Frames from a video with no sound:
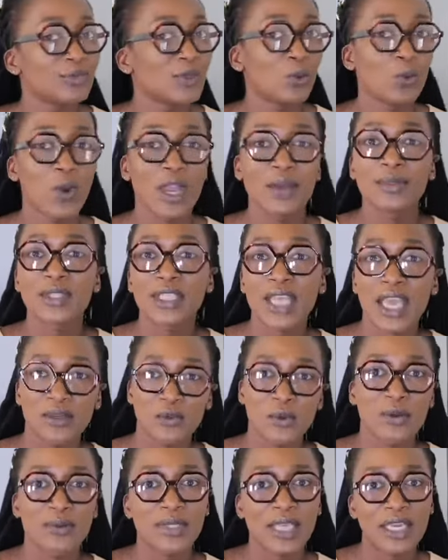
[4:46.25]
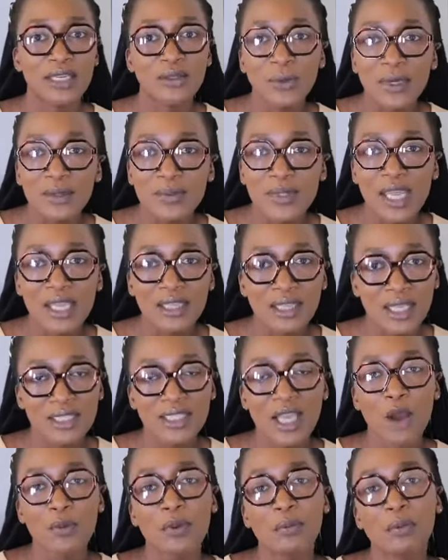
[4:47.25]
Website.
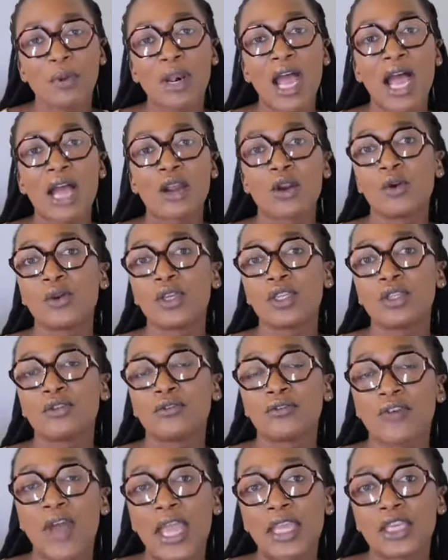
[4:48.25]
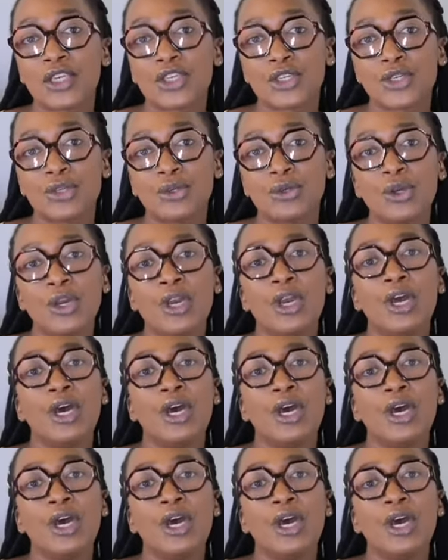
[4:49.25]
That's how people are going to find you.